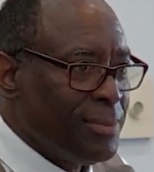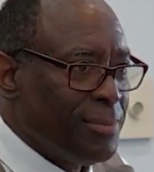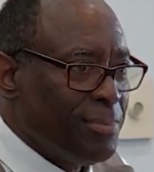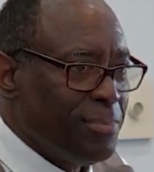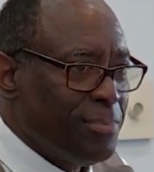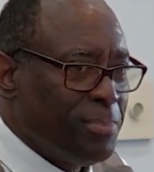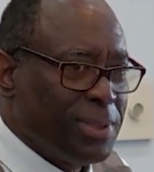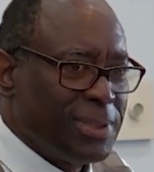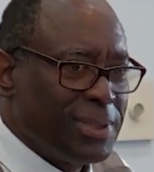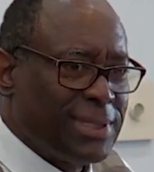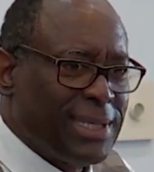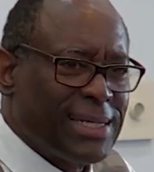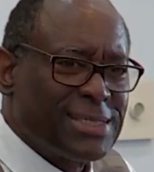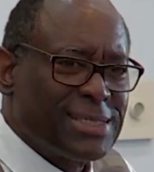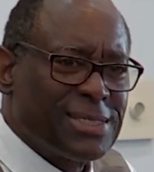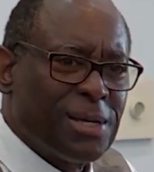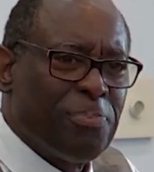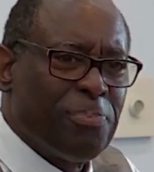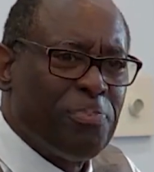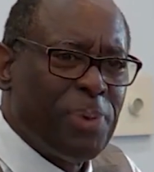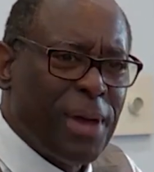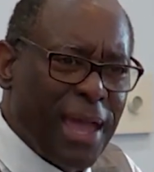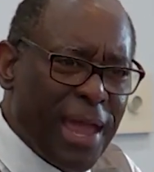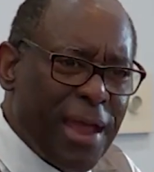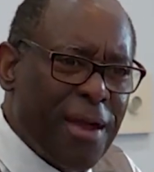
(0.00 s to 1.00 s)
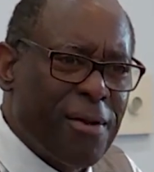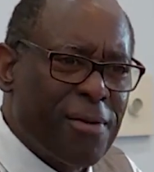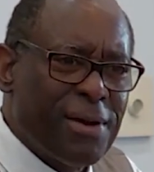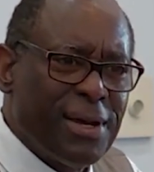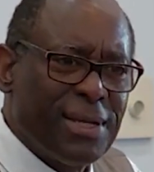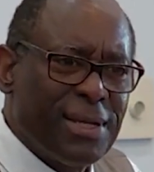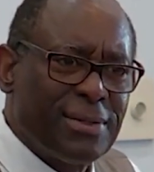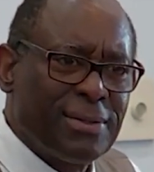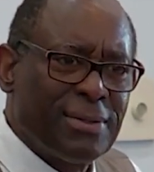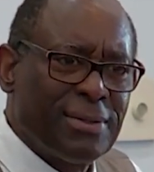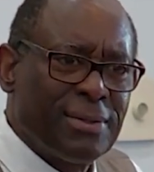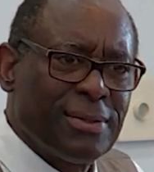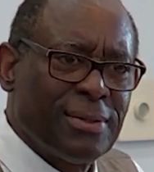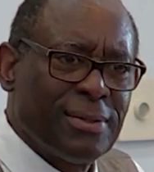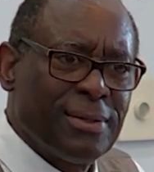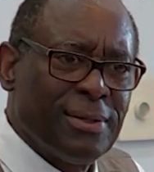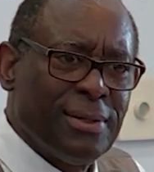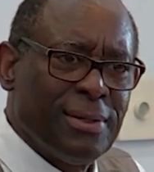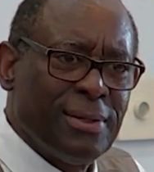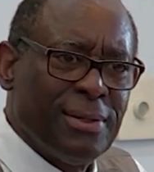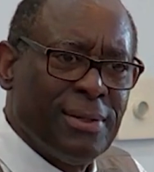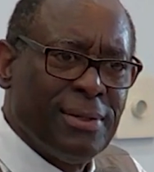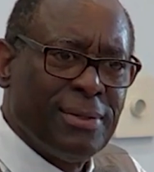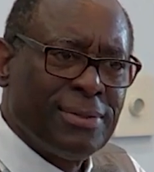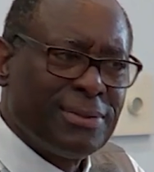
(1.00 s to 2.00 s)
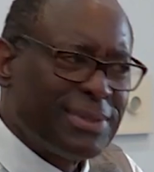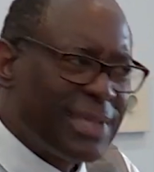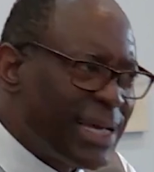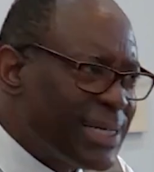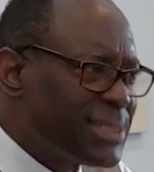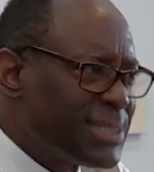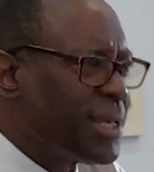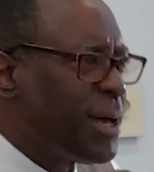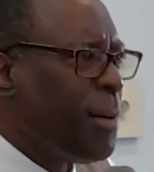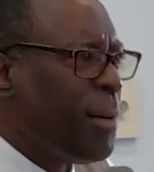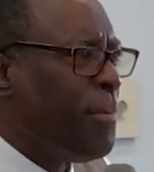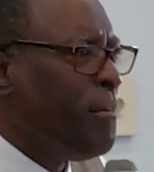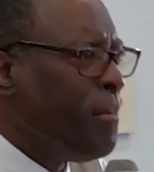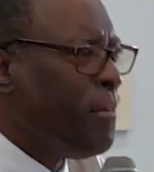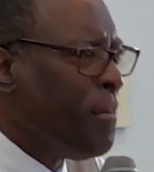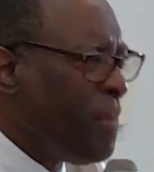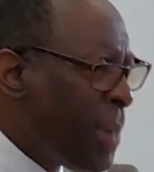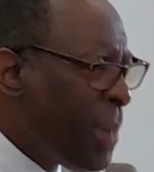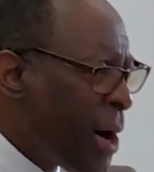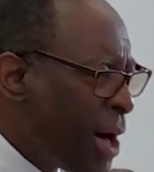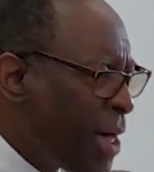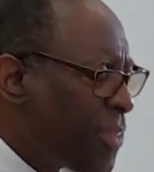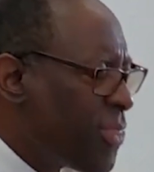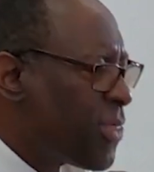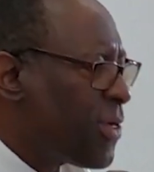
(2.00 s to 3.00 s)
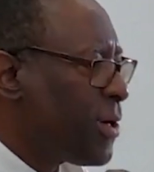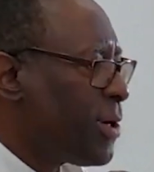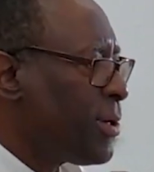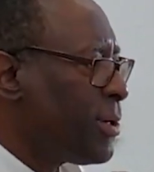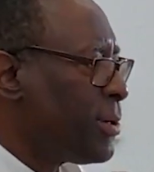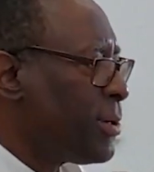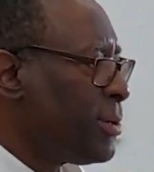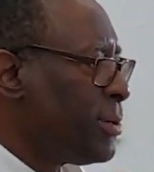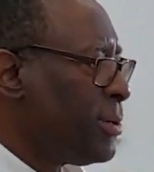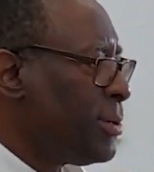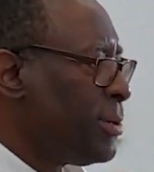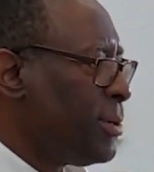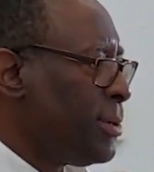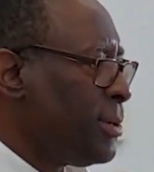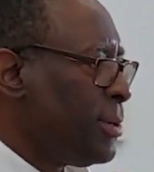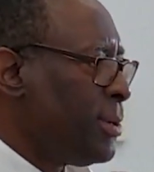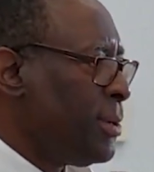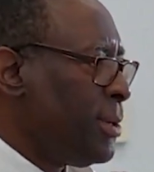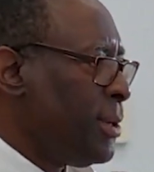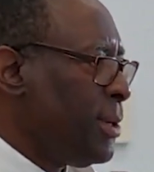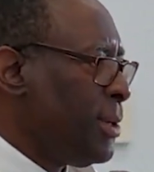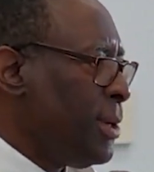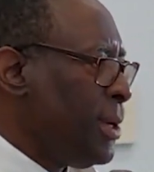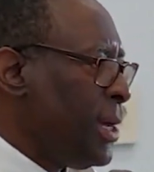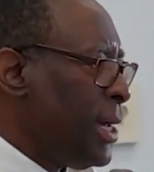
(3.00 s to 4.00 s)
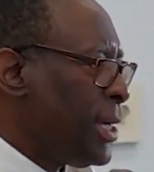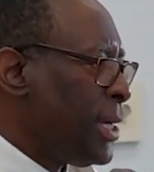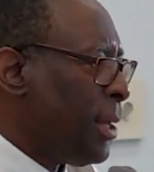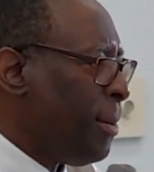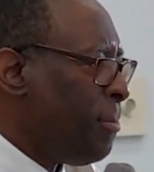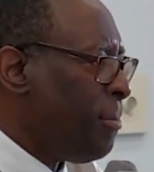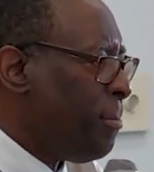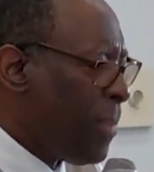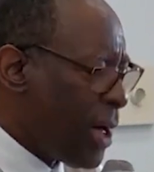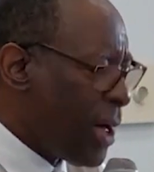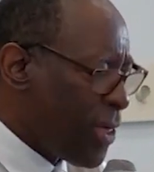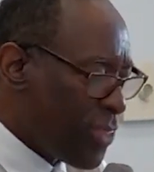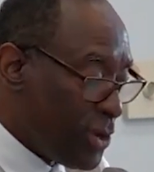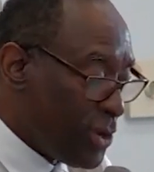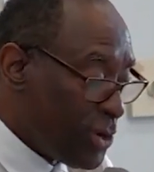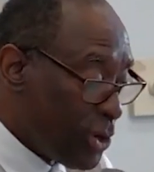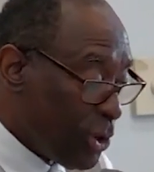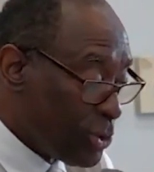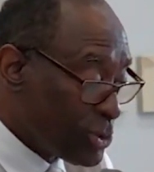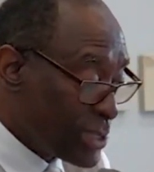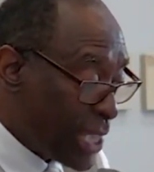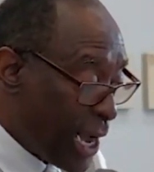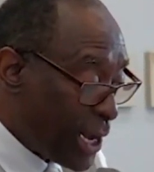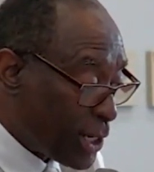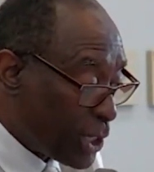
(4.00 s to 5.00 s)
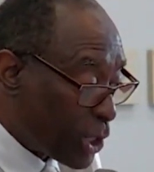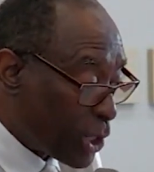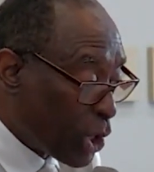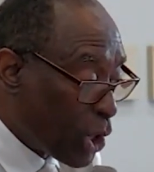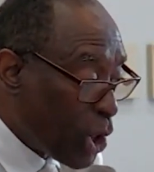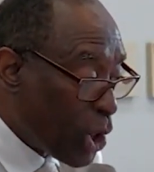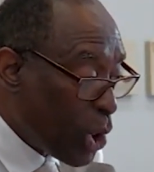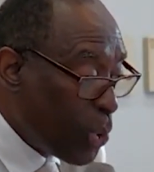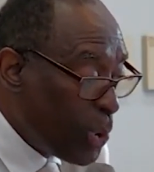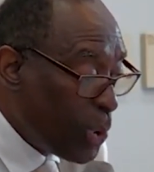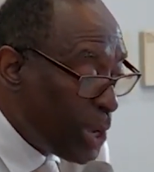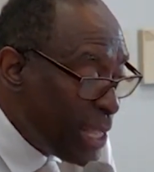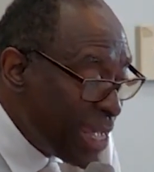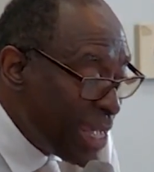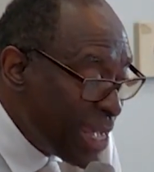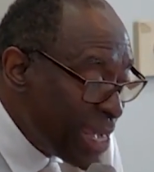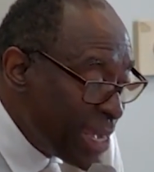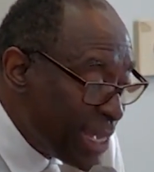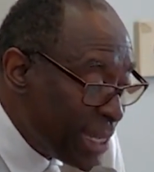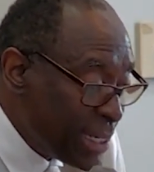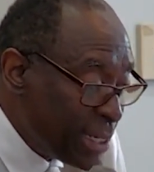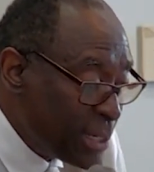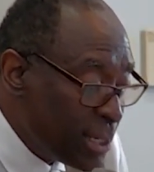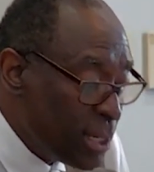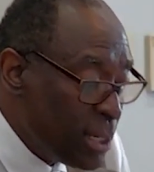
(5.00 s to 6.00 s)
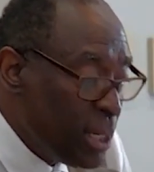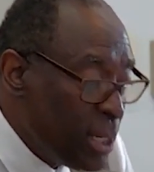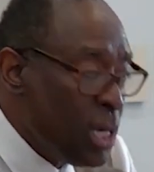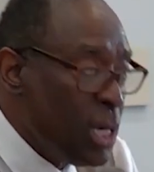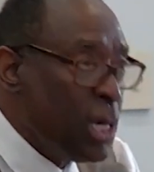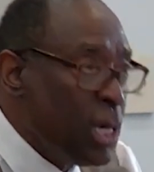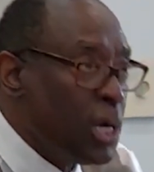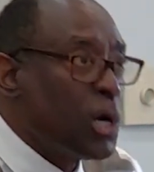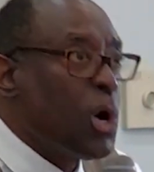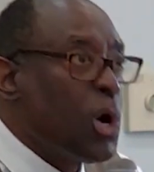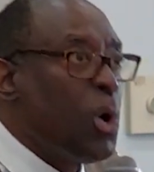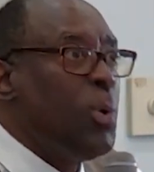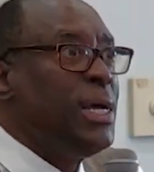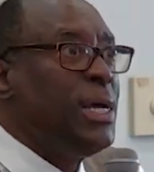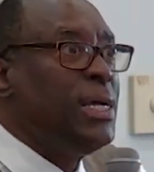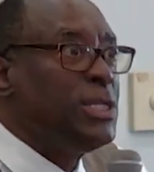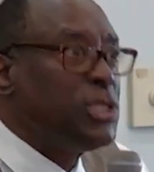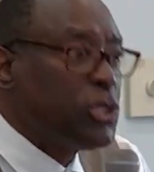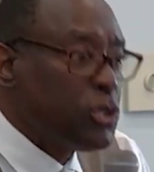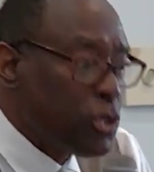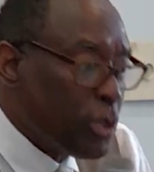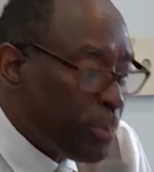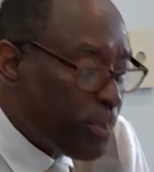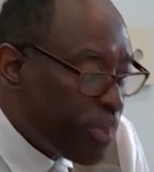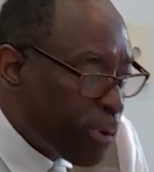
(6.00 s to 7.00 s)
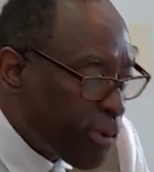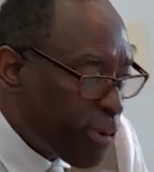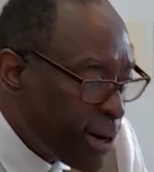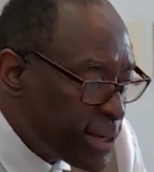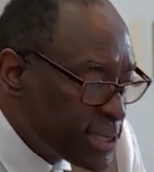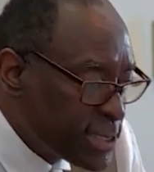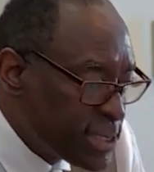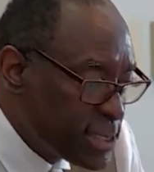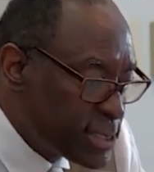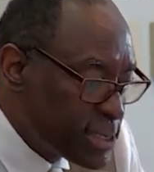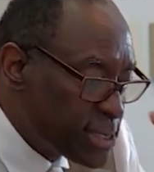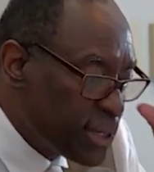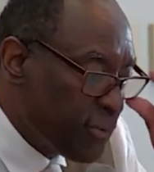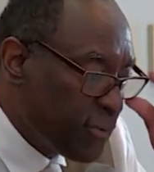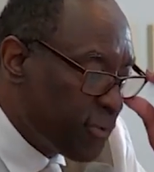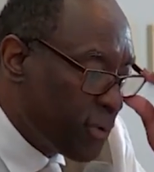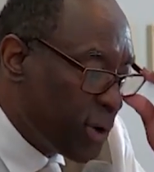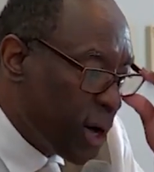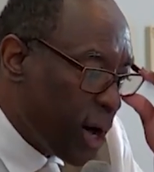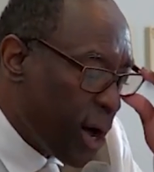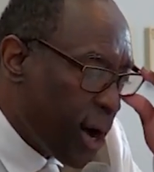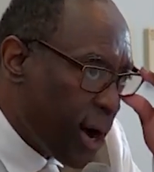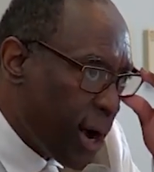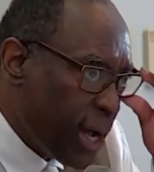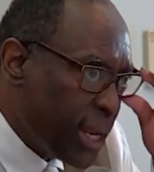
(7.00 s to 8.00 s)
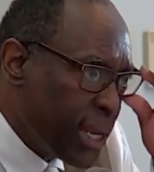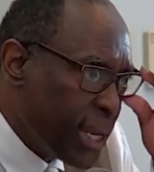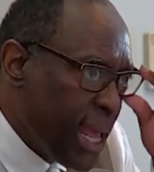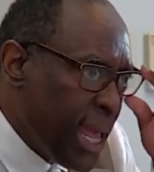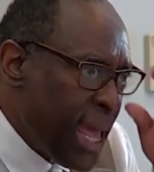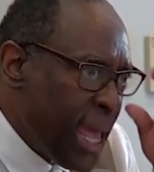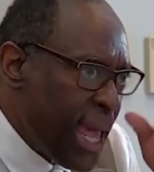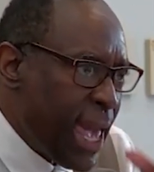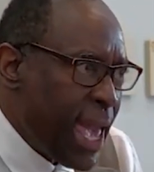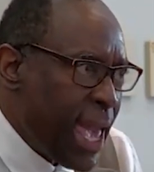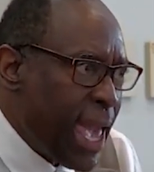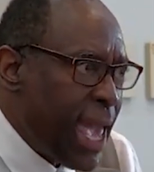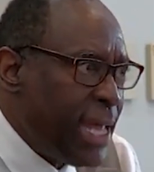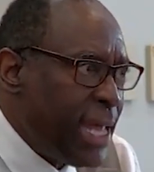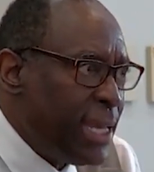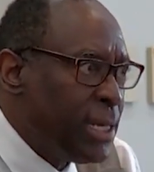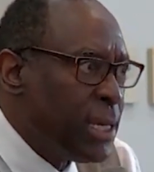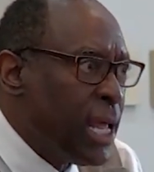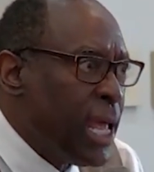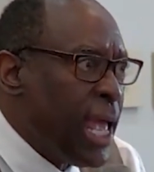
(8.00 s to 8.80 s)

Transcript: But that's a parent. That's a mother. And a mother knows how to go into the presence of God and